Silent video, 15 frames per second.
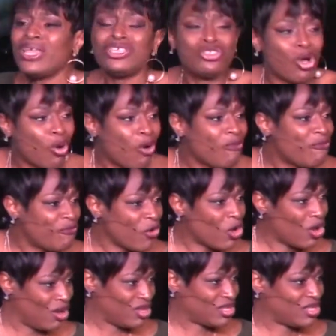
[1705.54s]
is your own
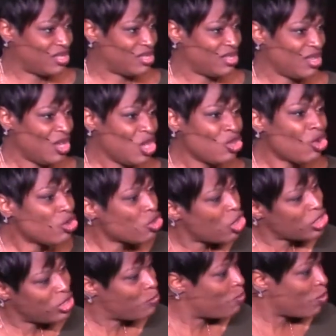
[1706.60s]
focus? You're
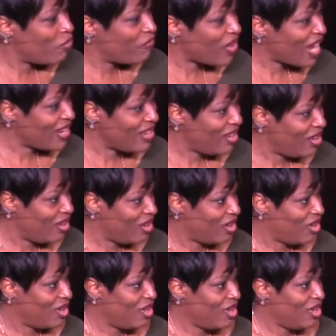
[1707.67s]
not the provider.
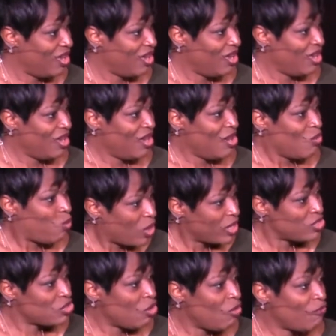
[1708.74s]
What
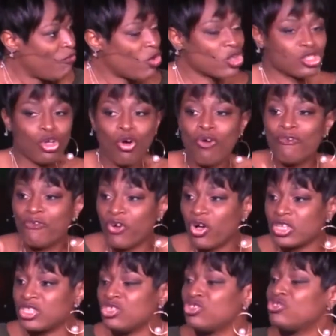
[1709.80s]
is your own focus? Your own
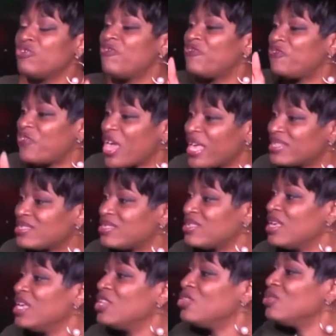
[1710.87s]
focus is to face
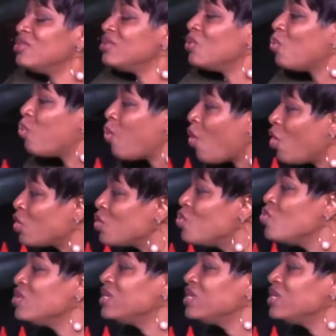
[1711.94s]
the one who